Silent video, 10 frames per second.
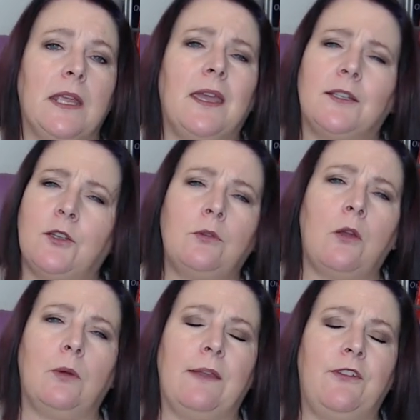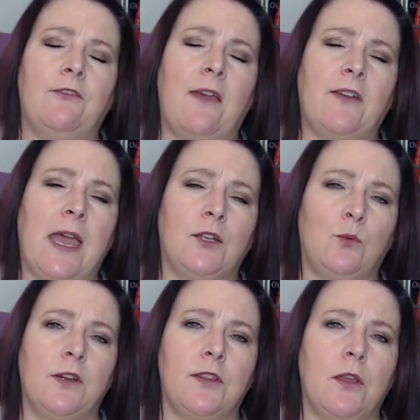I don't know if you've ever had
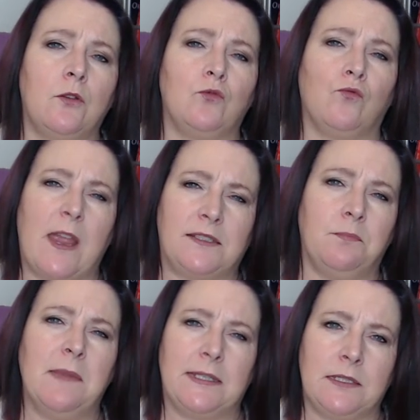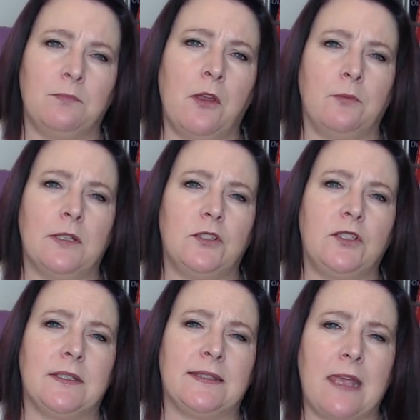one of those red mist
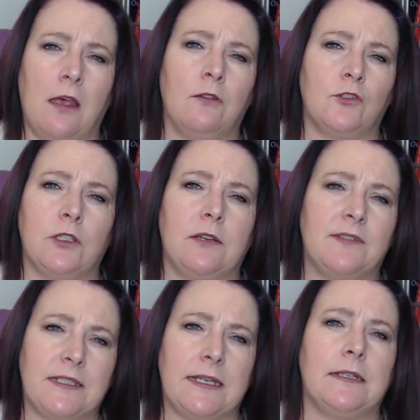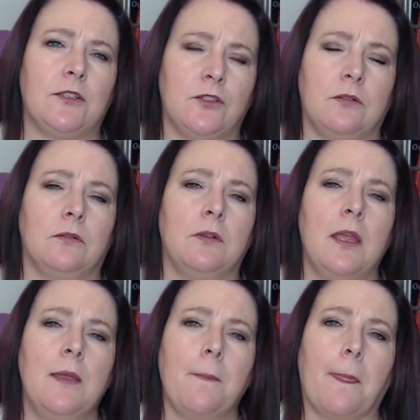moments yourselves or you've seen it done,
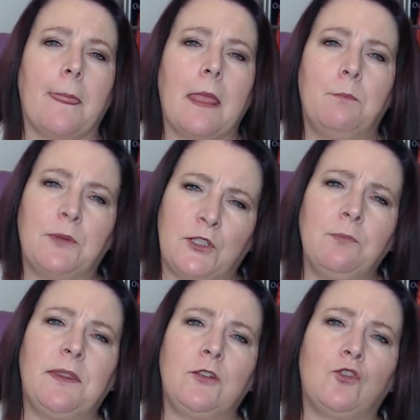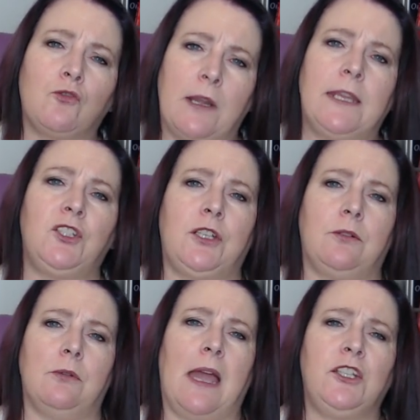but something triggers
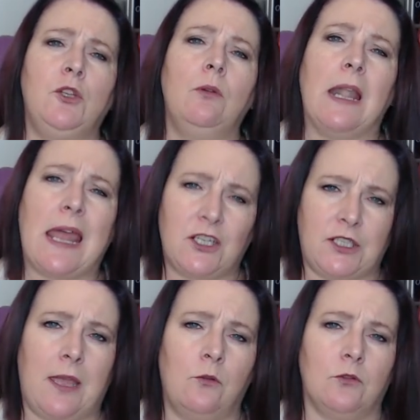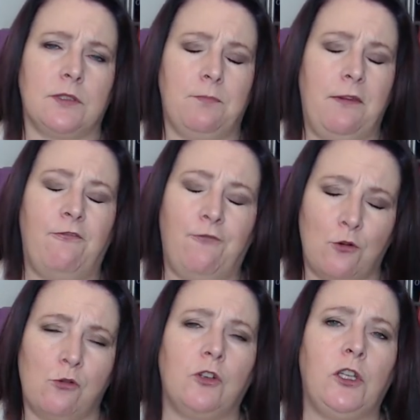you and you lash out
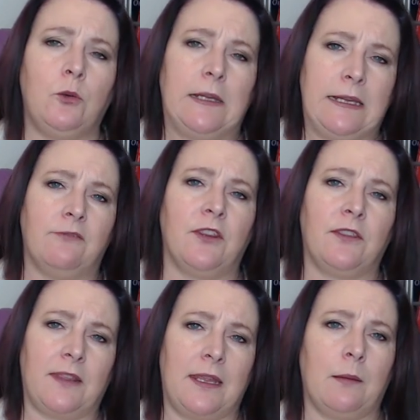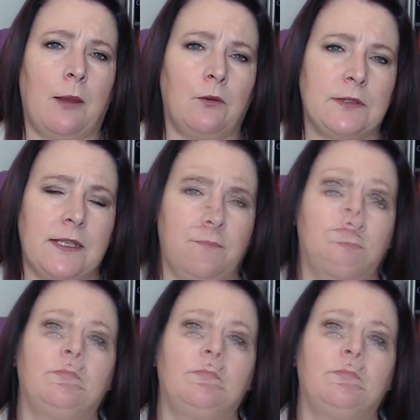before you even think about it.